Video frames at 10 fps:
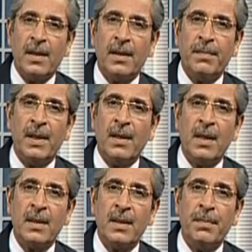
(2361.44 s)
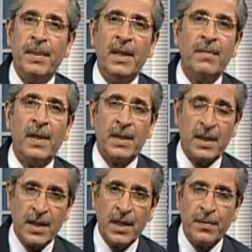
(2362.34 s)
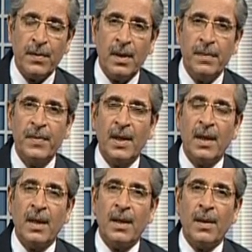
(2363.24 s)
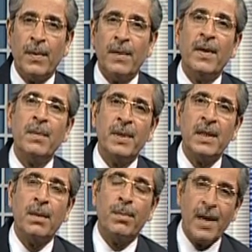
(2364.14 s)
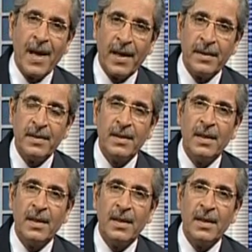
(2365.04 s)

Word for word: because they've been very successful with one particular brand